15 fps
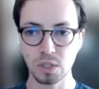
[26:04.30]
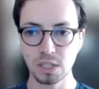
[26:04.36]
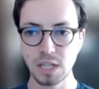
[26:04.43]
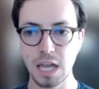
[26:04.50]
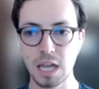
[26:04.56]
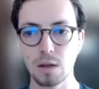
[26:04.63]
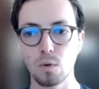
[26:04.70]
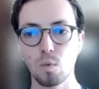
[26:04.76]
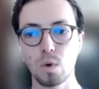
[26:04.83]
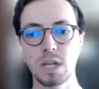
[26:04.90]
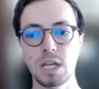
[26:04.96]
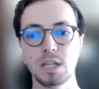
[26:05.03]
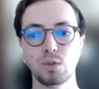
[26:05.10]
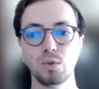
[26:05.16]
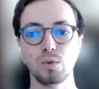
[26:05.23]
state would
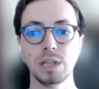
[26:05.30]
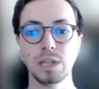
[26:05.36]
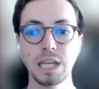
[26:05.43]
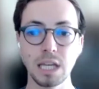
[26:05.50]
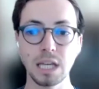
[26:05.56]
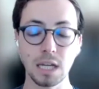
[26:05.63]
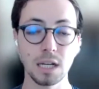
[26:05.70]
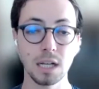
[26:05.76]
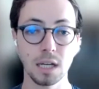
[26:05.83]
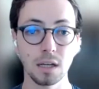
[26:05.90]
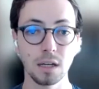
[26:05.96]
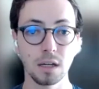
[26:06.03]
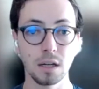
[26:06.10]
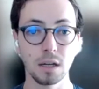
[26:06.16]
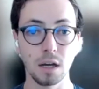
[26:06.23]
need to lead
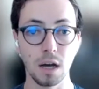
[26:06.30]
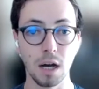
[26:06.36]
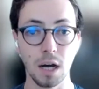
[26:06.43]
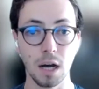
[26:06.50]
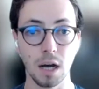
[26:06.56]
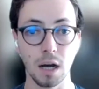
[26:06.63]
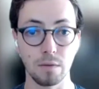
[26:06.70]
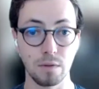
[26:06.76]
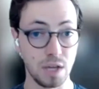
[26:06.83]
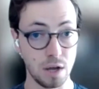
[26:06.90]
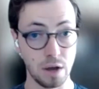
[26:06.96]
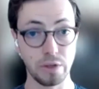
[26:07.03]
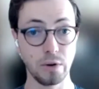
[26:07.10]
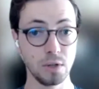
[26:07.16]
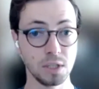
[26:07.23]
the
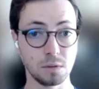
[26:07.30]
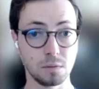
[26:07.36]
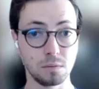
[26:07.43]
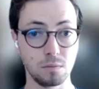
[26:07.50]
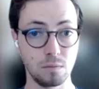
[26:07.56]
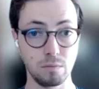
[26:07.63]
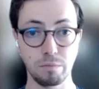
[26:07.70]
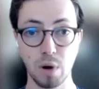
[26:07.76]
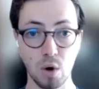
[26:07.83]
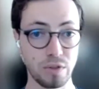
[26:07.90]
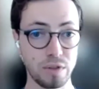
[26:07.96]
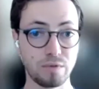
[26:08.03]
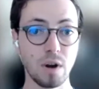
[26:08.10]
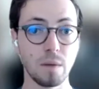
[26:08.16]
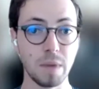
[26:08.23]
others,
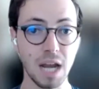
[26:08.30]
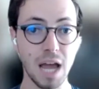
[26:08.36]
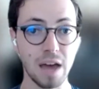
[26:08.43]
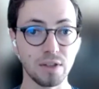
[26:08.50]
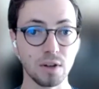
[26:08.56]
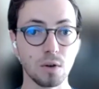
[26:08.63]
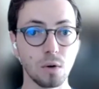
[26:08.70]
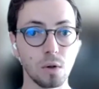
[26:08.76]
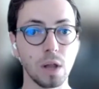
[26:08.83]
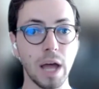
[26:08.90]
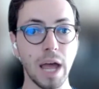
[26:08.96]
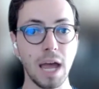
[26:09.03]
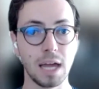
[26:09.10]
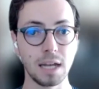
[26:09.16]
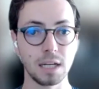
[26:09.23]
both from an ethical
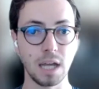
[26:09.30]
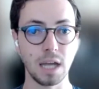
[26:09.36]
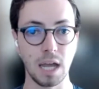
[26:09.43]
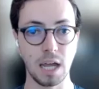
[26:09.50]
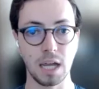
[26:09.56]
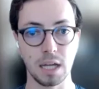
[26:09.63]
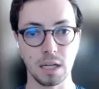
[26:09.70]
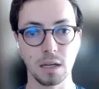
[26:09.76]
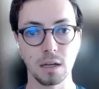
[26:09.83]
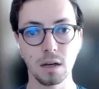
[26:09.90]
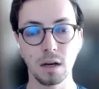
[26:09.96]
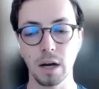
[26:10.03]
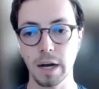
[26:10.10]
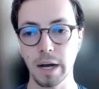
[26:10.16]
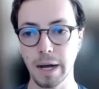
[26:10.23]
and a
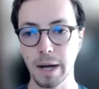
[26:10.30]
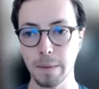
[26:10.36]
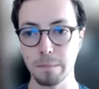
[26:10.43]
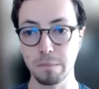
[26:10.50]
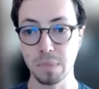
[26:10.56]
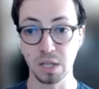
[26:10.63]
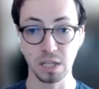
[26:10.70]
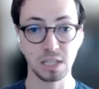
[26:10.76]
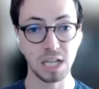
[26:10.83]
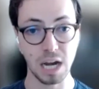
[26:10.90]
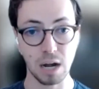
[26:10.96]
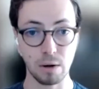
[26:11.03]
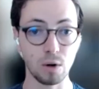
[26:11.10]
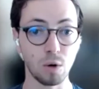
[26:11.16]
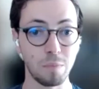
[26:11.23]

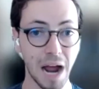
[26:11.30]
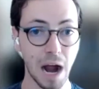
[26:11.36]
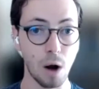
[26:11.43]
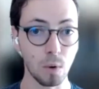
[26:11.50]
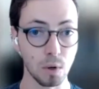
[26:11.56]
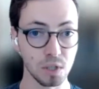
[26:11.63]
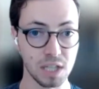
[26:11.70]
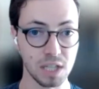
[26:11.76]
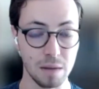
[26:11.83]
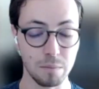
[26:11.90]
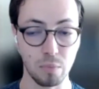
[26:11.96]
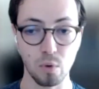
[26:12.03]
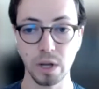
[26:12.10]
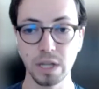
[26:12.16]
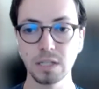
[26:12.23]
military or power
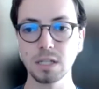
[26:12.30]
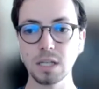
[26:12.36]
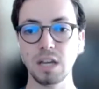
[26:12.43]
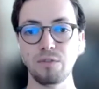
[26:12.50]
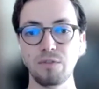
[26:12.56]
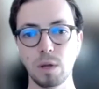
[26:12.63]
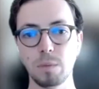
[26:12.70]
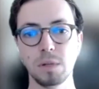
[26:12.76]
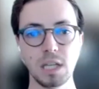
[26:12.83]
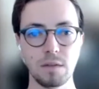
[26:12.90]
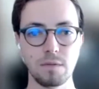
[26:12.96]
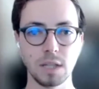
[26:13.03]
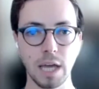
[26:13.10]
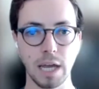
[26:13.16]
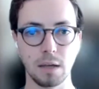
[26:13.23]
standpoint, if we believe
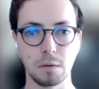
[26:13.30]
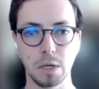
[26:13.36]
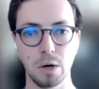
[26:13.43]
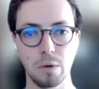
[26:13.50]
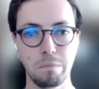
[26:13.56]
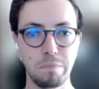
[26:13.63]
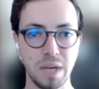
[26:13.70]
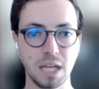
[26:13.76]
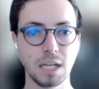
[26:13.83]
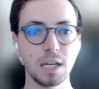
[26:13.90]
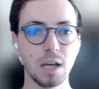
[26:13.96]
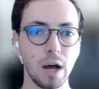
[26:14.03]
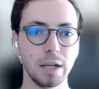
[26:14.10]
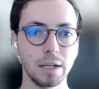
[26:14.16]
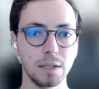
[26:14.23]
in big
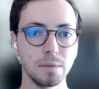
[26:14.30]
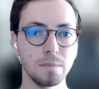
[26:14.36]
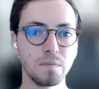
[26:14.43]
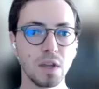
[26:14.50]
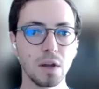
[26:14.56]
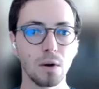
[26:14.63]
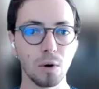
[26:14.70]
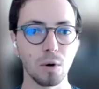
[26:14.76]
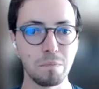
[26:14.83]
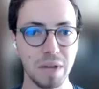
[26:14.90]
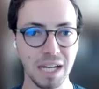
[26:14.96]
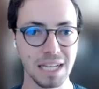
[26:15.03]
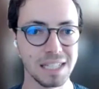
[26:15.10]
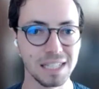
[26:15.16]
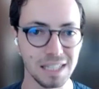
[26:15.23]
gun or
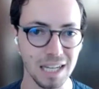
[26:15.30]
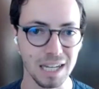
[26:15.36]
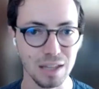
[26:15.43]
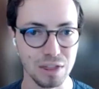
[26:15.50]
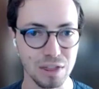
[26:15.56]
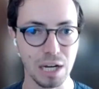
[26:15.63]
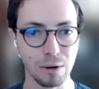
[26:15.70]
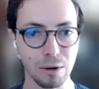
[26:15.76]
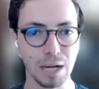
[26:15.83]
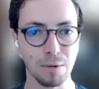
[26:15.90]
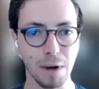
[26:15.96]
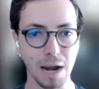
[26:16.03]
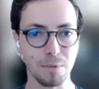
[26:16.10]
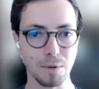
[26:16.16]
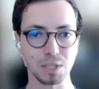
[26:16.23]
biggest stick theory,
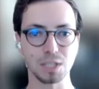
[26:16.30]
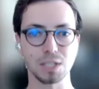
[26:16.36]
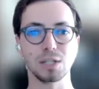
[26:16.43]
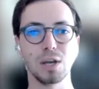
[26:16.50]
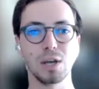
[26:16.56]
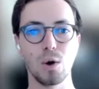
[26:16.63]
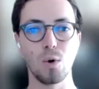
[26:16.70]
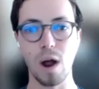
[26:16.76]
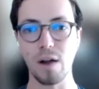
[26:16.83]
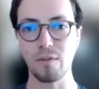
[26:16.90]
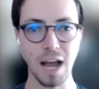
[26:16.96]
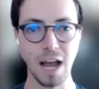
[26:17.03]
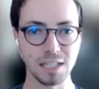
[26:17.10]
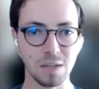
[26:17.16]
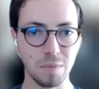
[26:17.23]
right, which is whoever
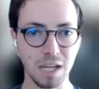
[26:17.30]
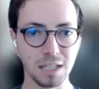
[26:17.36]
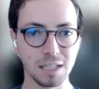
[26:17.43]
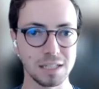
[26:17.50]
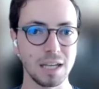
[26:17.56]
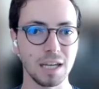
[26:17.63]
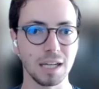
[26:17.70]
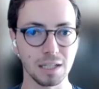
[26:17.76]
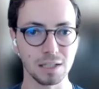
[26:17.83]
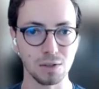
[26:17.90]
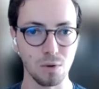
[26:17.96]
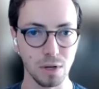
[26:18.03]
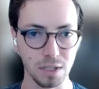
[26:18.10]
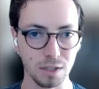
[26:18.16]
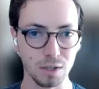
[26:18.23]
has the biggest stick is
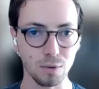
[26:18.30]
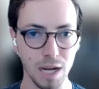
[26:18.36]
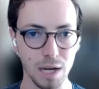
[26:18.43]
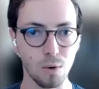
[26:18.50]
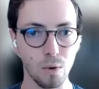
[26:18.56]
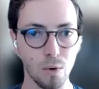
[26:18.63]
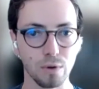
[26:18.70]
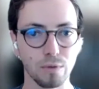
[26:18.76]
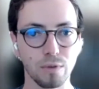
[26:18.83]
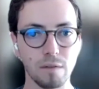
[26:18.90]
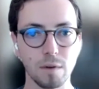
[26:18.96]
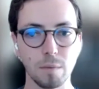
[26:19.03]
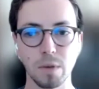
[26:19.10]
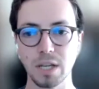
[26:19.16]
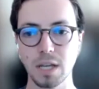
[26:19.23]
going to create order for
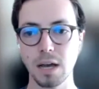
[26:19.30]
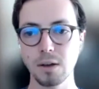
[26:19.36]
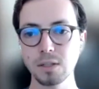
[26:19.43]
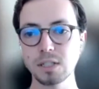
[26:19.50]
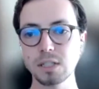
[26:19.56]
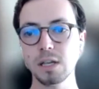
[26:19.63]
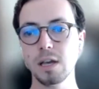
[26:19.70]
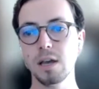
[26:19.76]
everybody else,